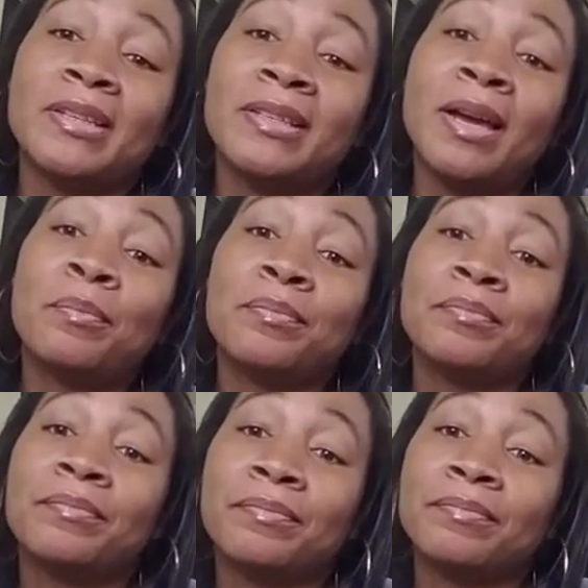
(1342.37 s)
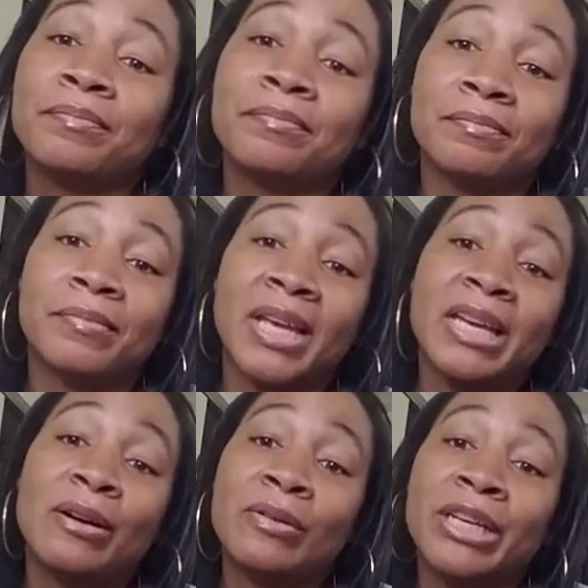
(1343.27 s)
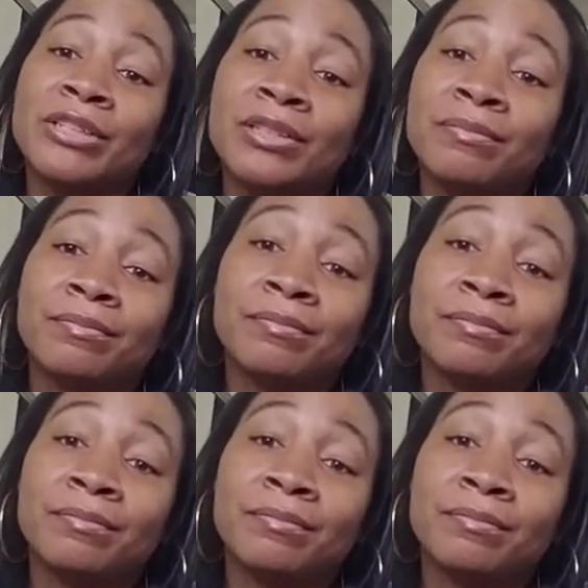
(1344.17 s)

Yep. He gonna get you.